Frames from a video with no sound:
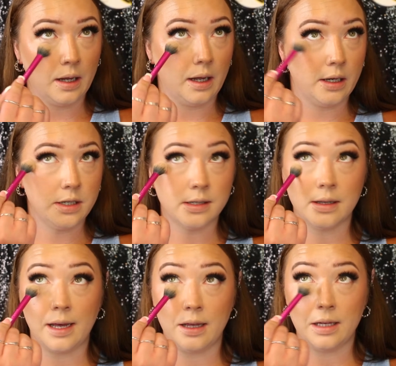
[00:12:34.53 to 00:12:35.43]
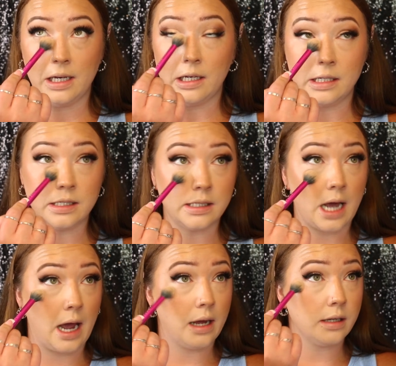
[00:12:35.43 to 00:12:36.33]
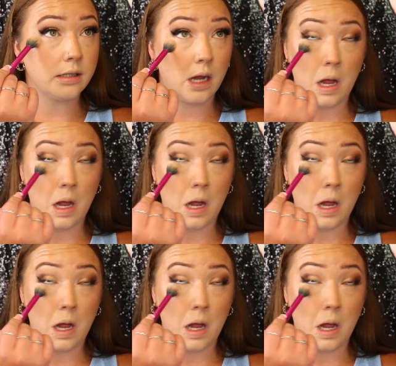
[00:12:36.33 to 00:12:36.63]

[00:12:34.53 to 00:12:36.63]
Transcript: and just lightly set.